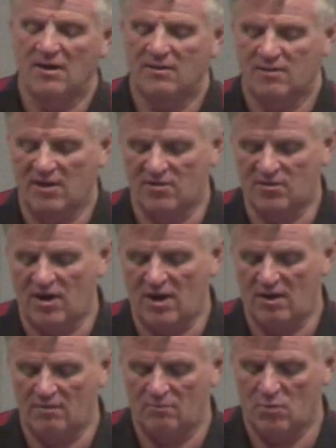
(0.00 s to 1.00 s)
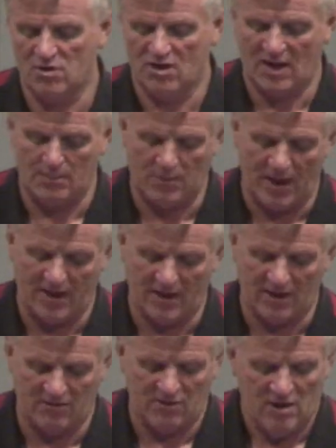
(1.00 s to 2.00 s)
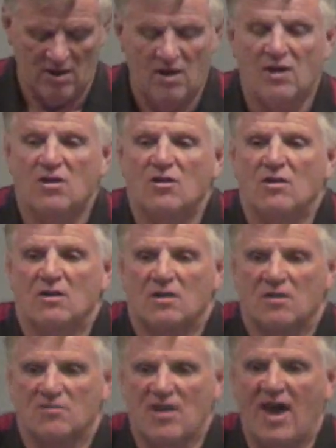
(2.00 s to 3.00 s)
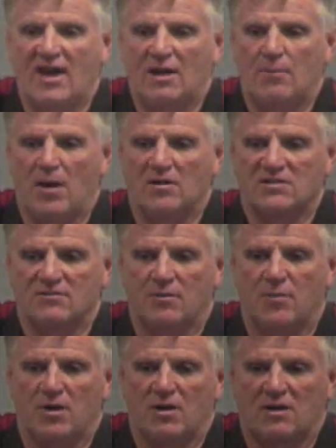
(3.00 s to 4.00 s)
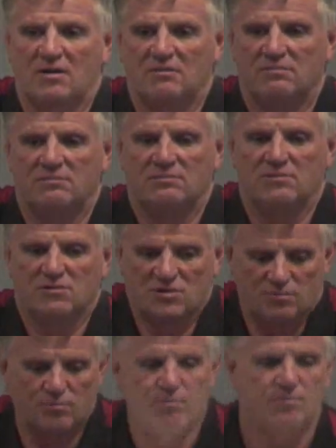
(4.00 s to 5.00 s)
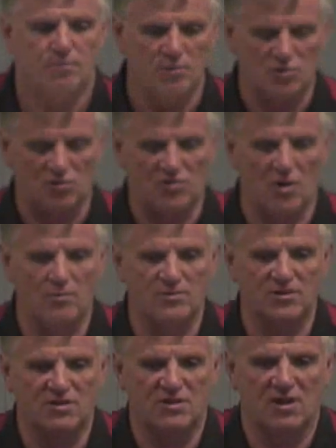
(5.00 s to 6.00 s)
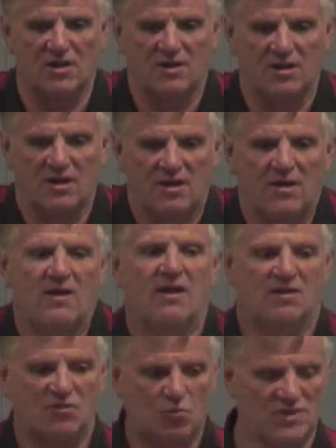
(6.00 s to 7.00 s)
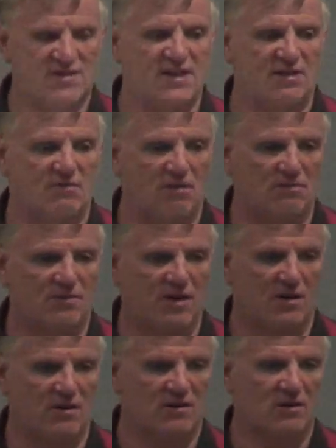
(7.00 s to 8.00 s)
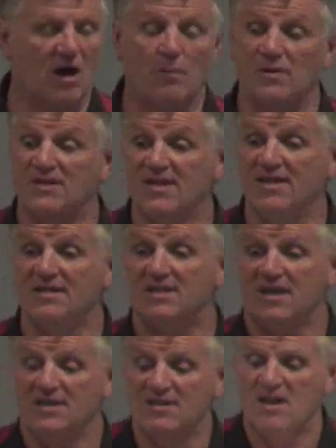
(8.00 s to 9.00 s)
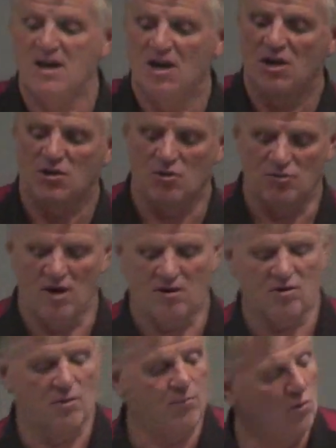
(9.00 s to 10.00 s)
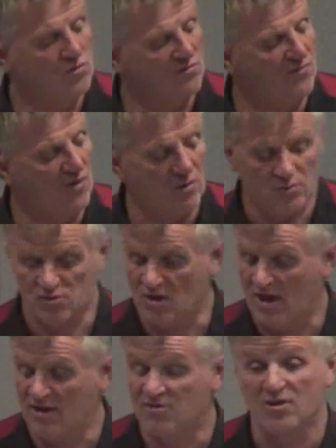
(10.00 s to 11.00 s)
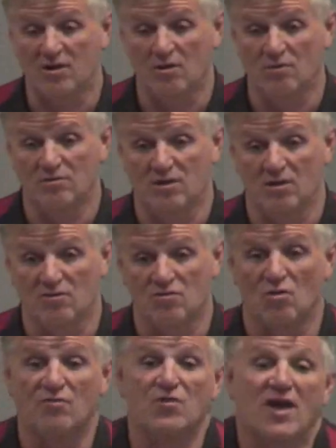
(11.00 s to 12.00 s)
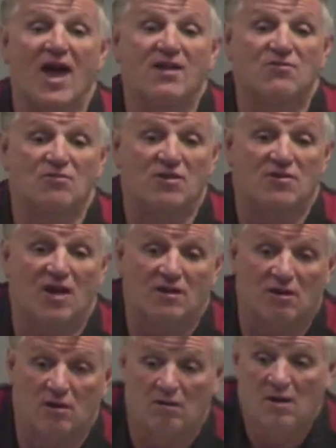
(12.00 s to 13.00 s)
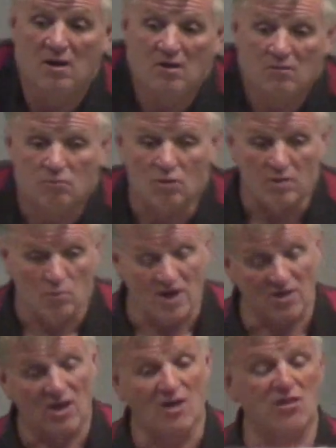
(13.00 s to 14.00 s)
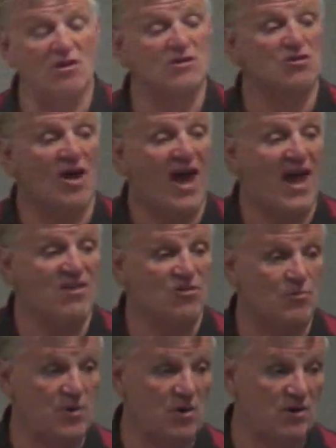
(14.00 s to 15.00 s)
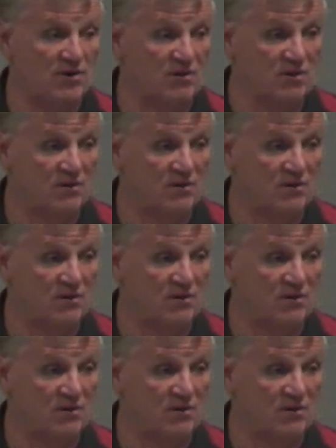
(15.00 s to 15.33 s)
they say when you get a blanket, it's the handlebars of a bike. You just put your thumbs inside and twist in around there. Common sense says you're not going to approach a fire with your hands sticking out there. So if you can't do the technical right way, as long as your hands are behind there.